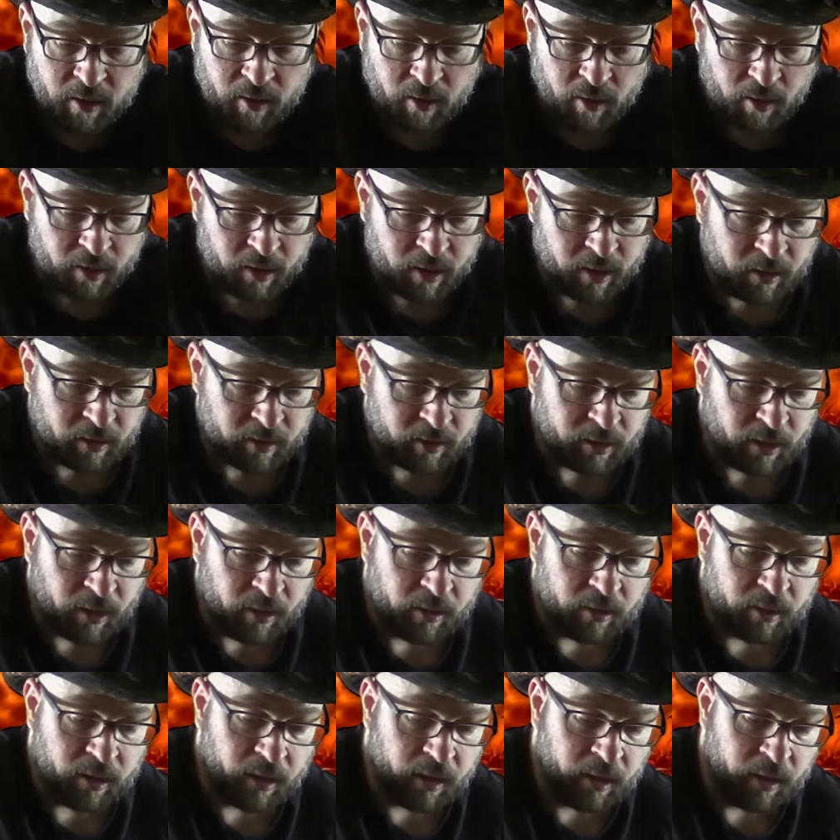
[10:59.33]
On his
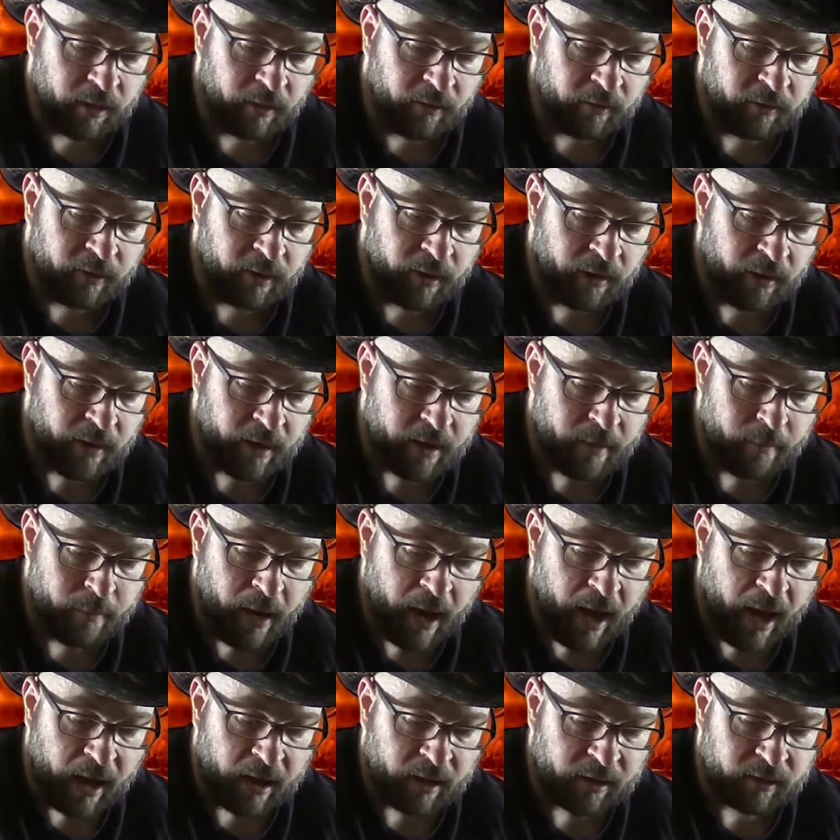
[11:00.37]
third lift, he
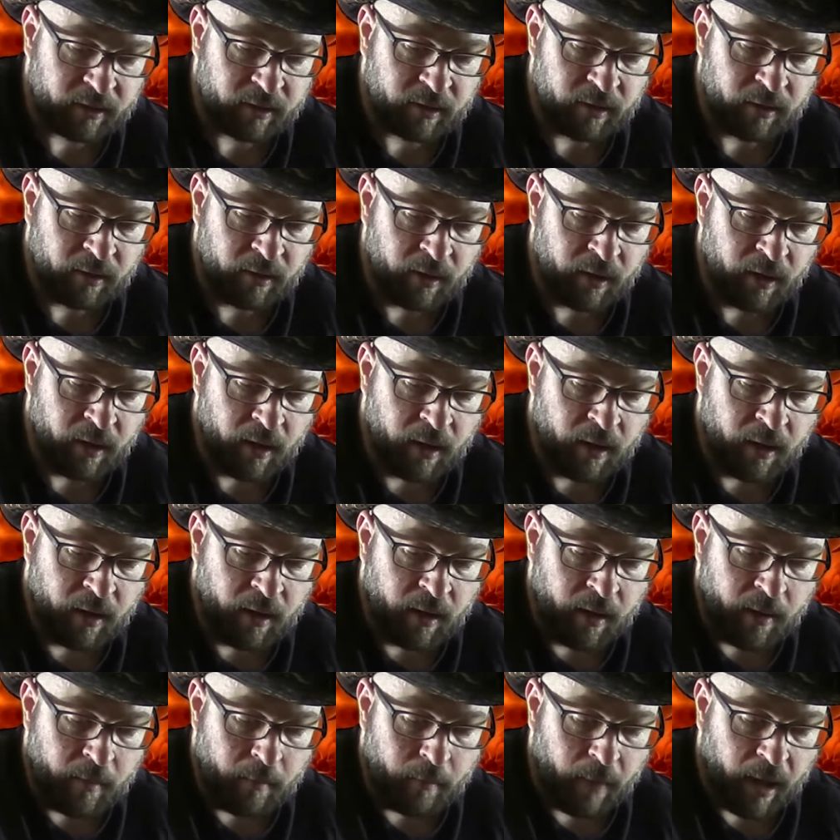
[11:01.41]
passed
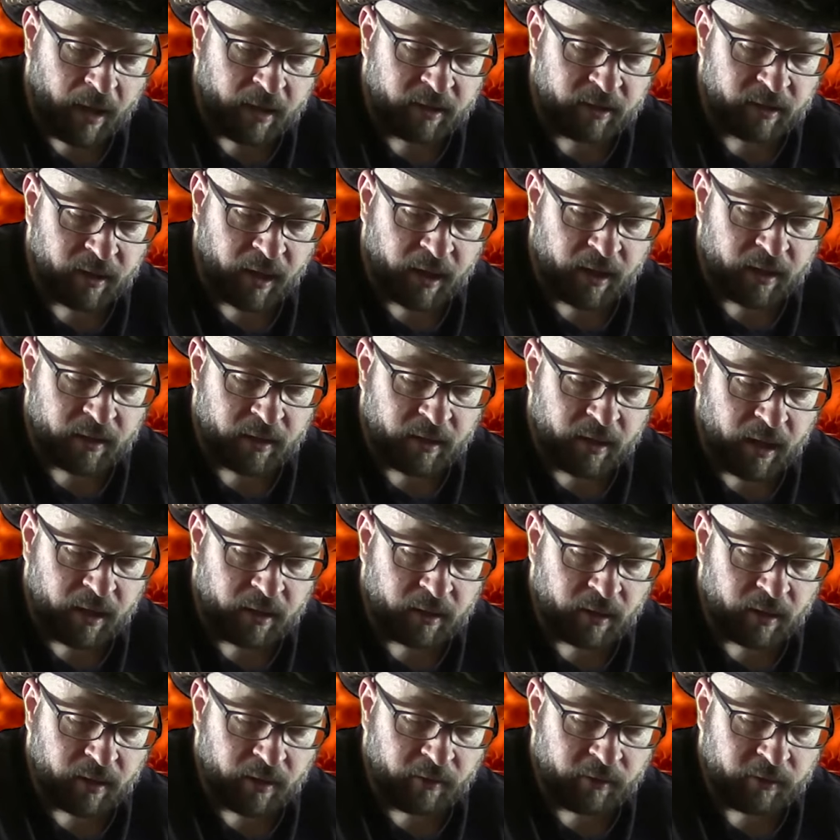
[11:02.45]
my second
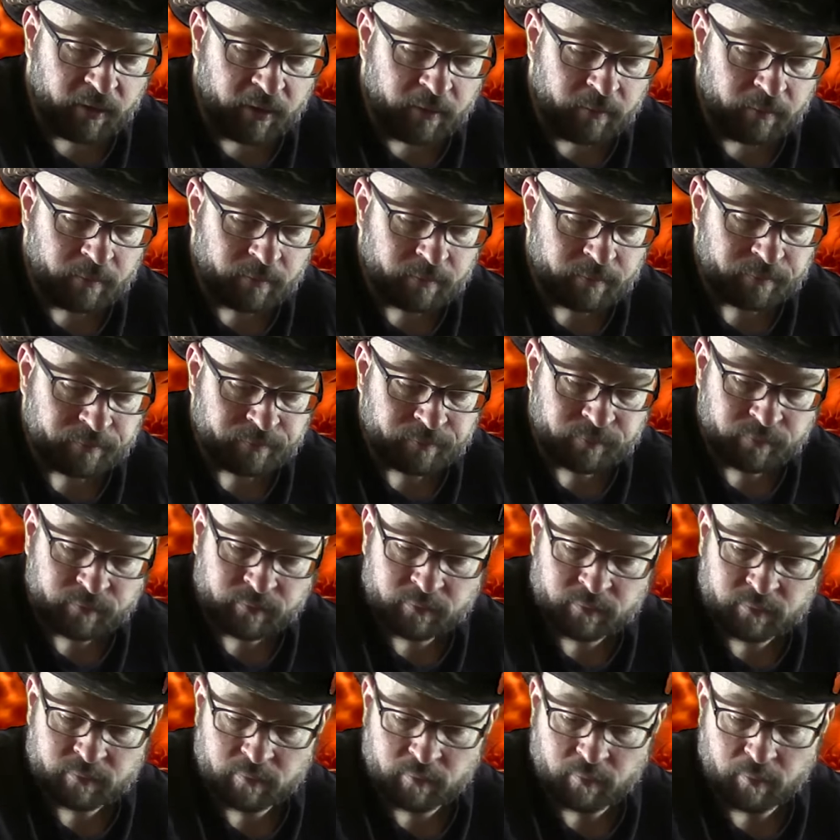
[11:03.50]
deadlift
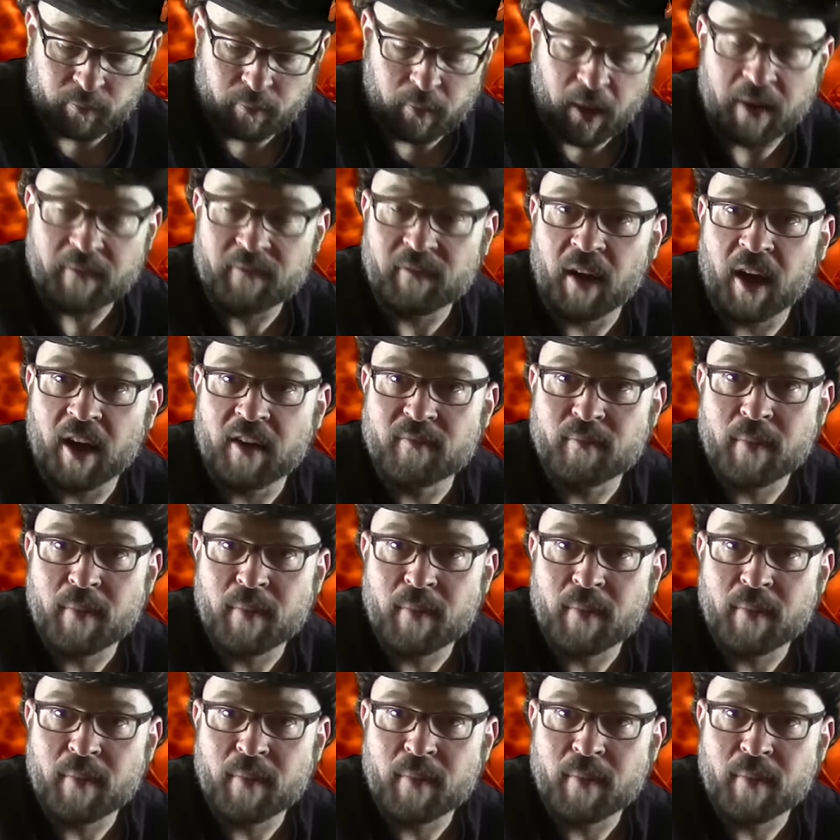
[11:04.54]
by five